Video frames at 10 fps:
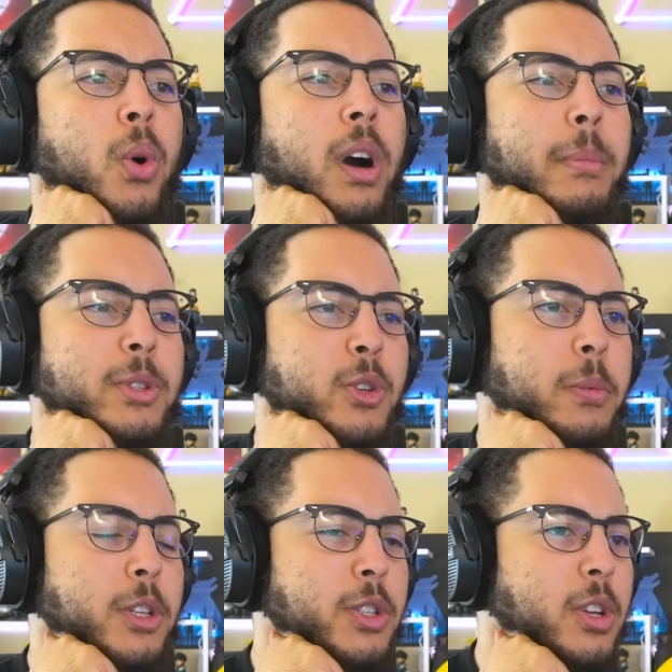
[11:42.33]
I'm assuming
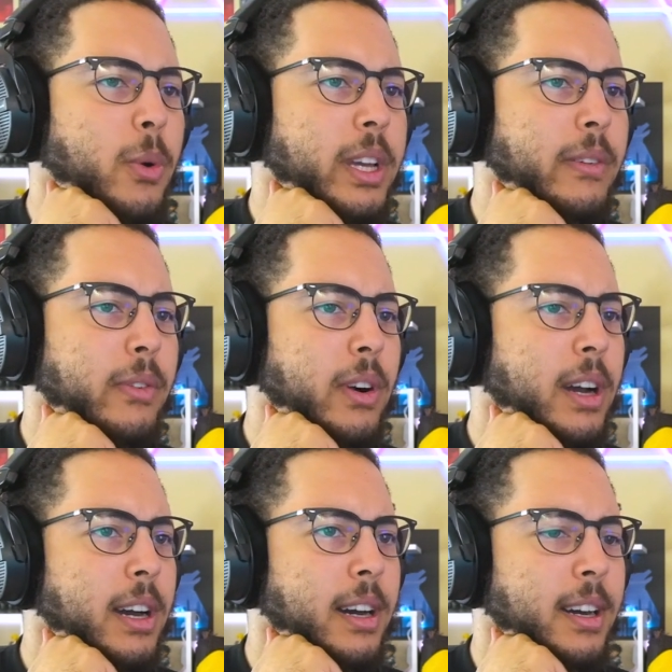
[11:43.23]
she's going in for a
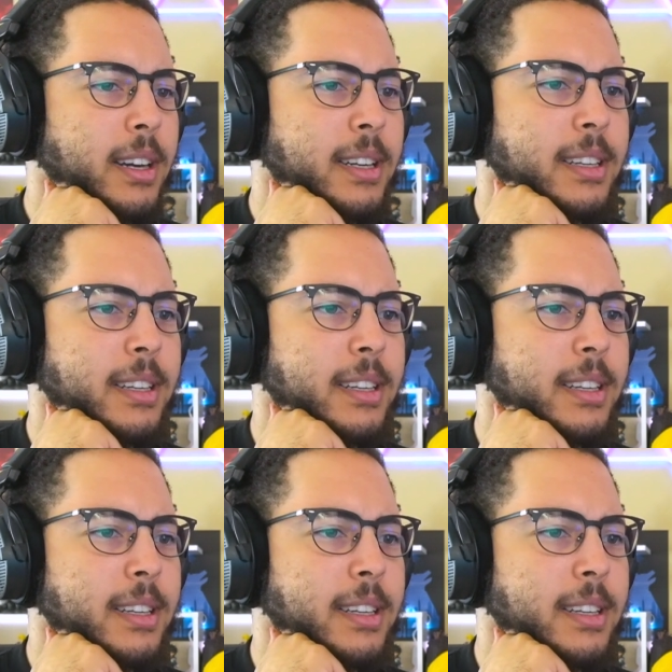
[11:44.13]
hug.